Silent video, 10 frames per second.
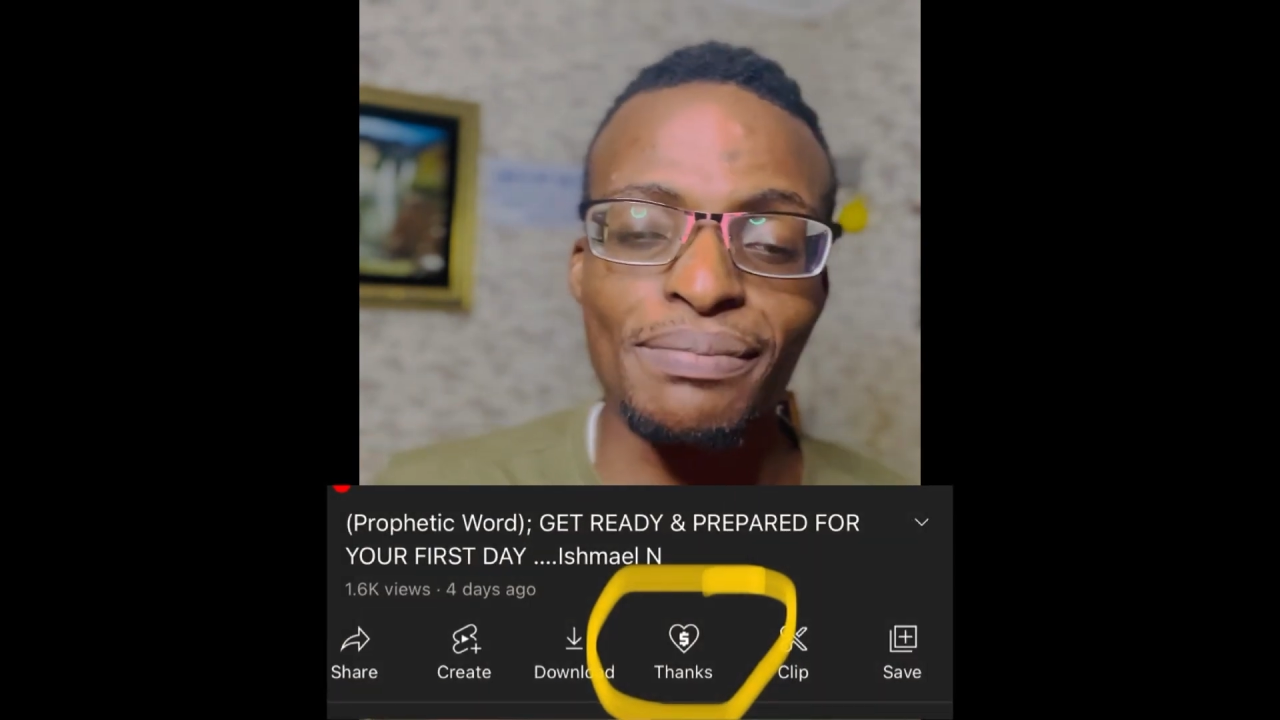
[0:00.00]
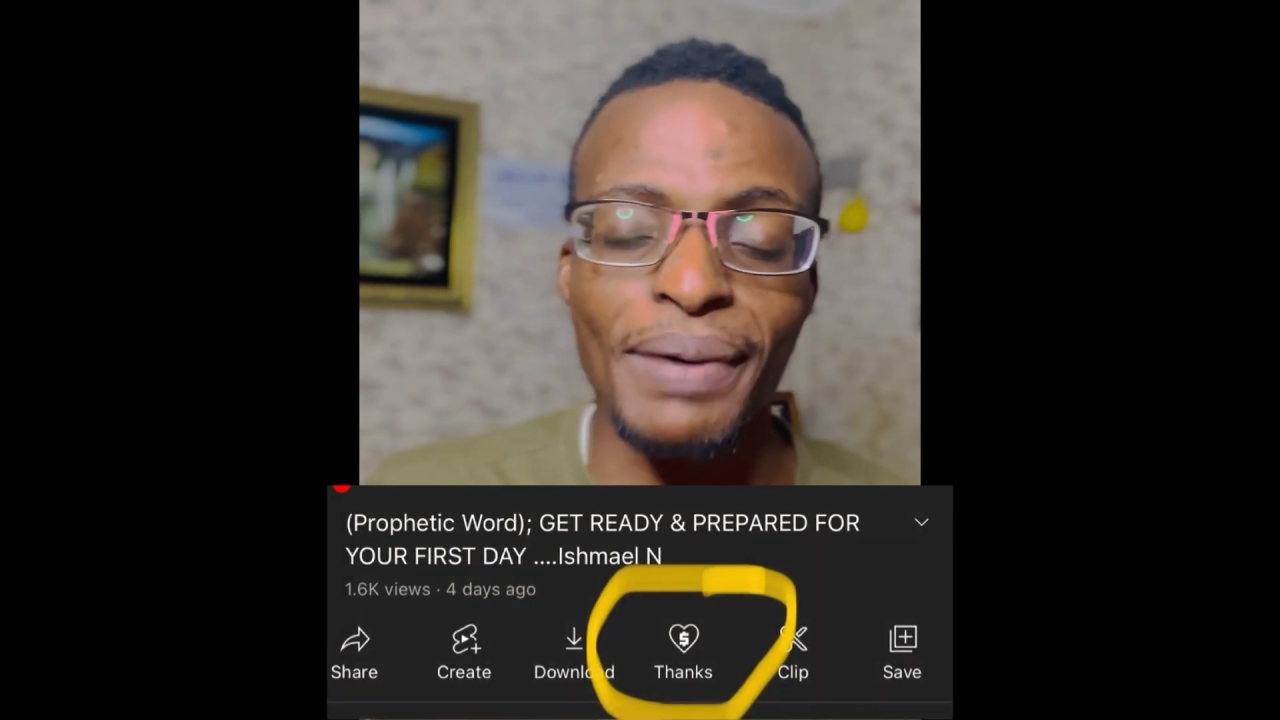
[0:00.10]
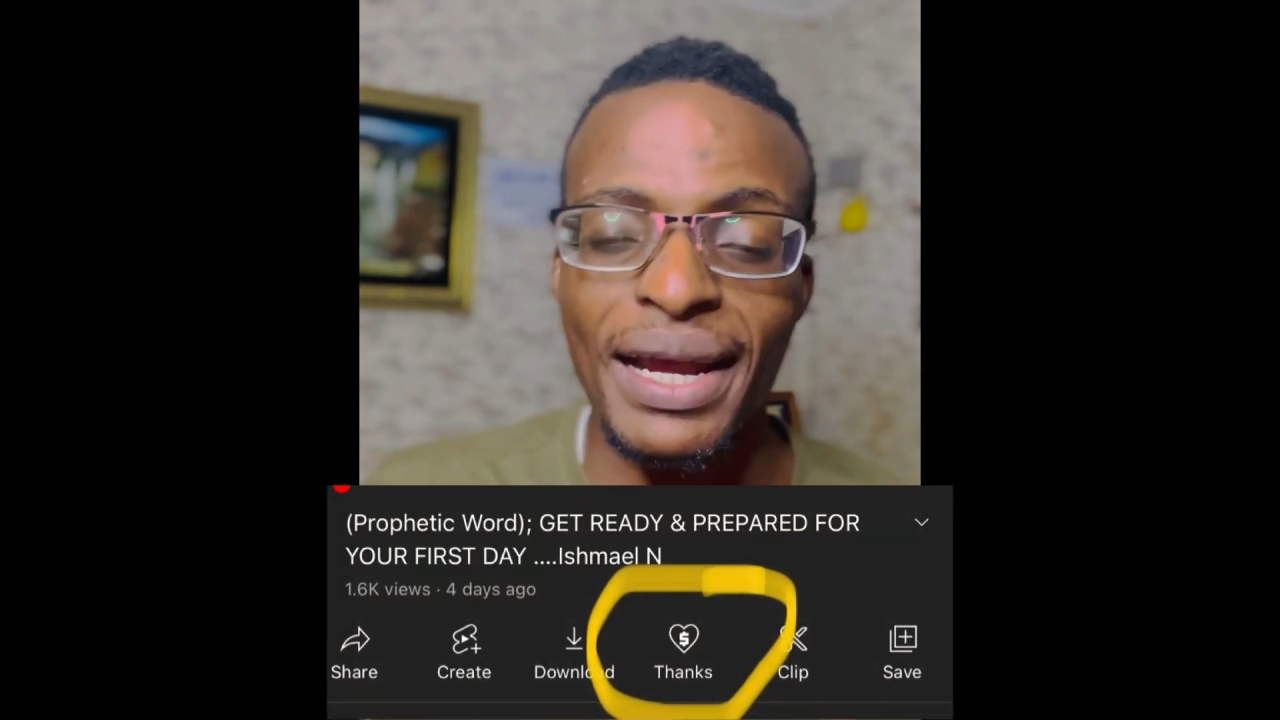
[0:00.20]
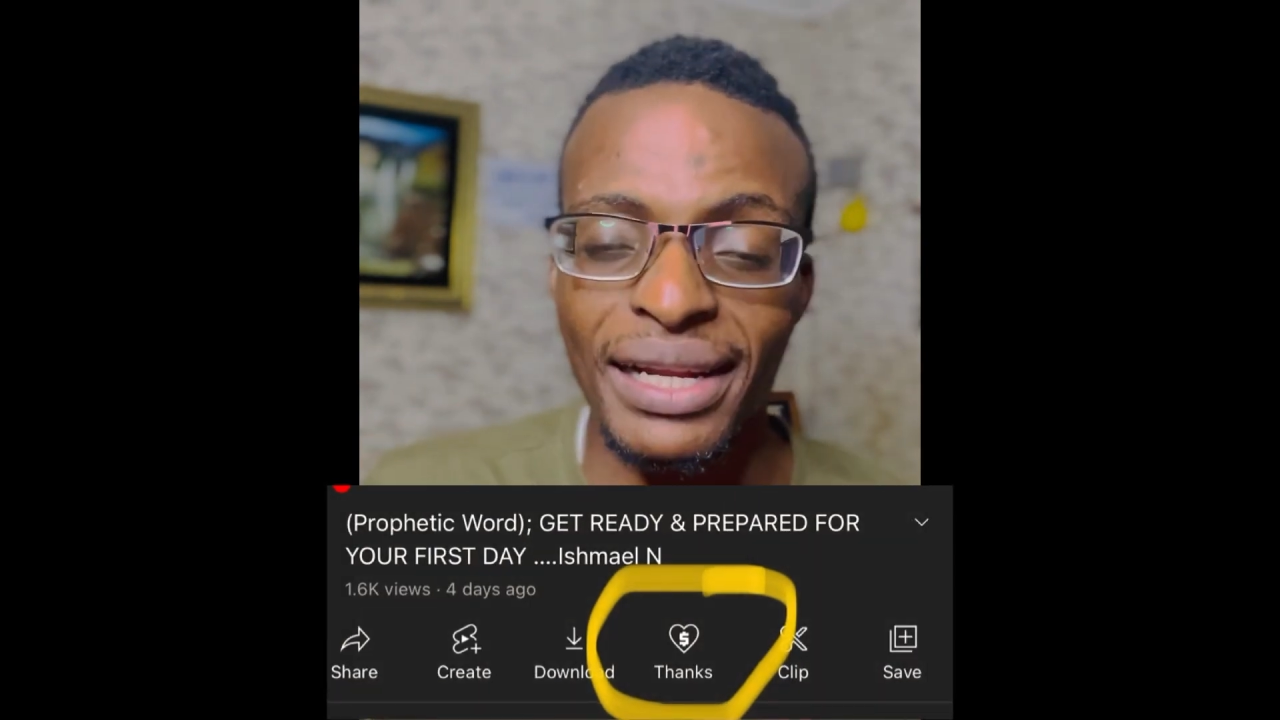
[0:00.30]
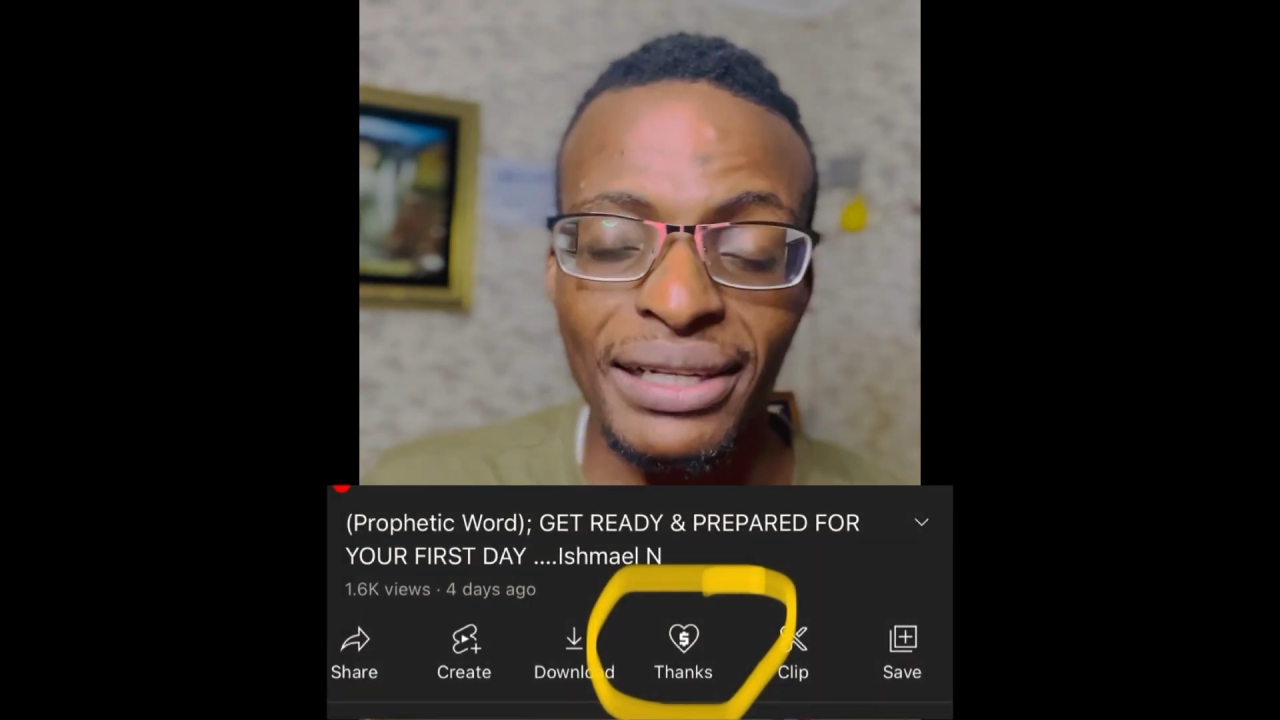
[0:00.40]

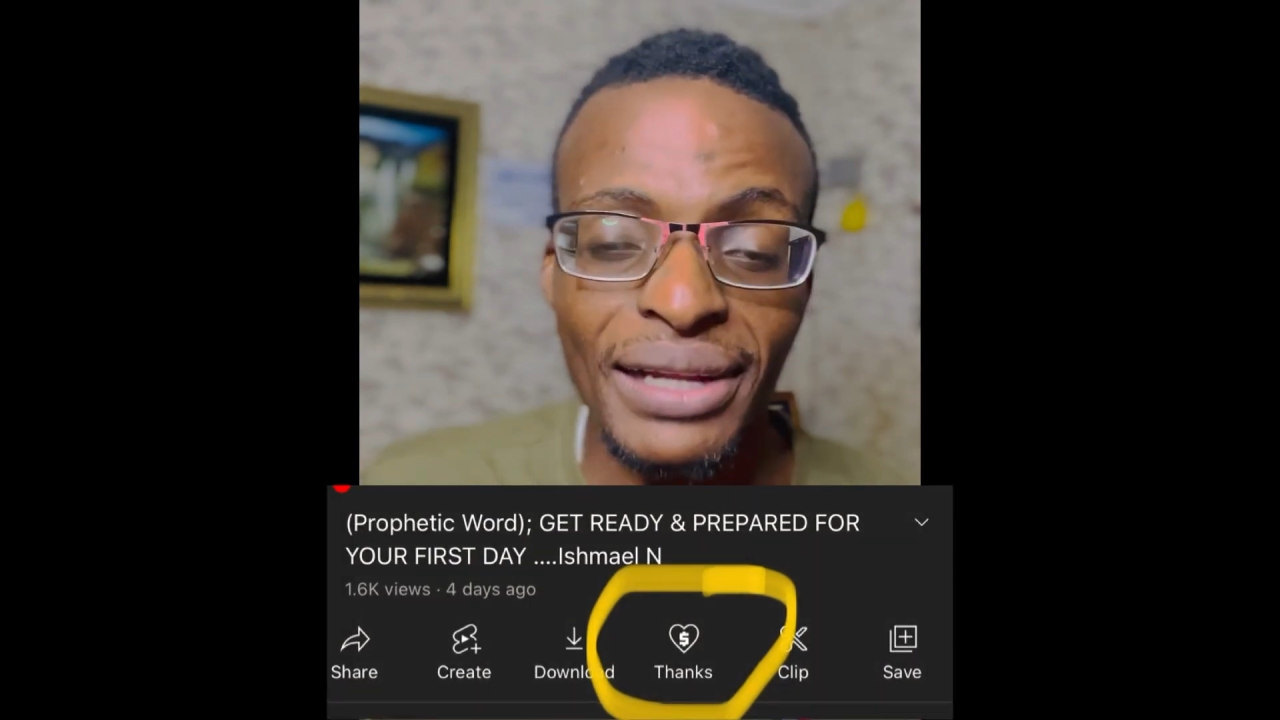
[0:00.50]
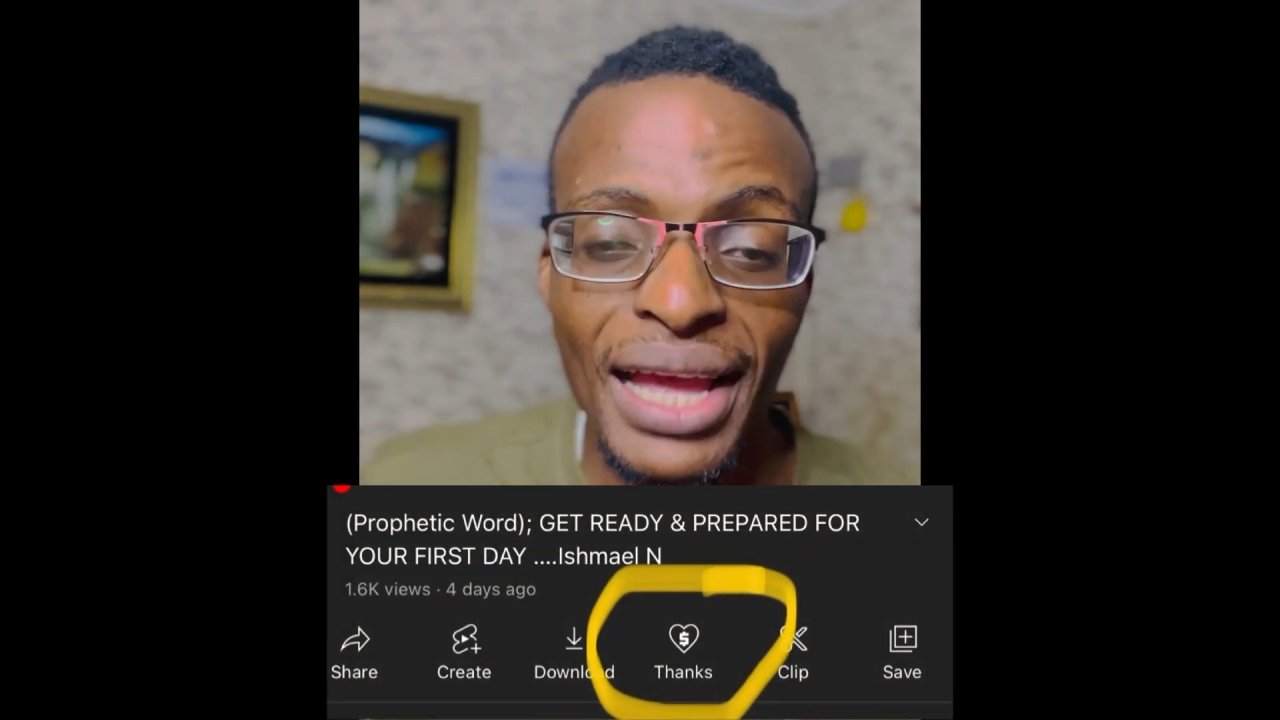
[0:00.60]
button.